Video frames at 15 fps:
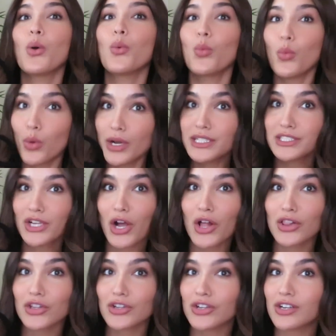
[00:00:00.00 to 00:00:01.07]

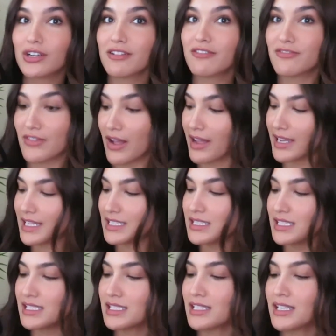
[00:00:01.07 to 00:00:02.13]
$1
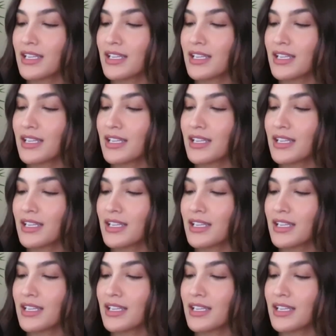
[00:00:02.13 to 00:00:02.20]
finds.